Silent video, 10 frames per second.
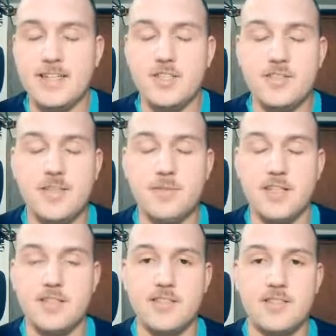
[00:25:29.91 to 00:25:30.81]
It just seems like
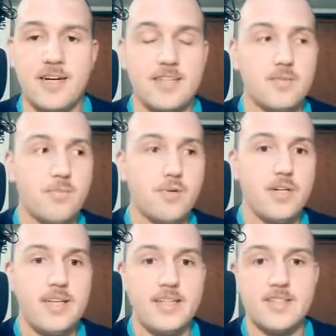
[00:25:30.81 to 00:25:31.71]
it slots
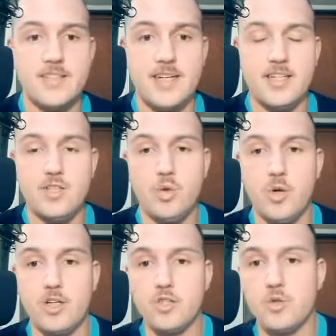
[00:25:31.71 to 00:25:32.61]
pretty easily into
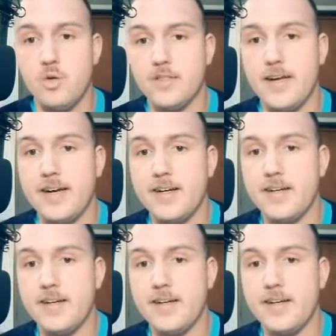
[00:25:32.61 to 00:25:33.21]
a control deck,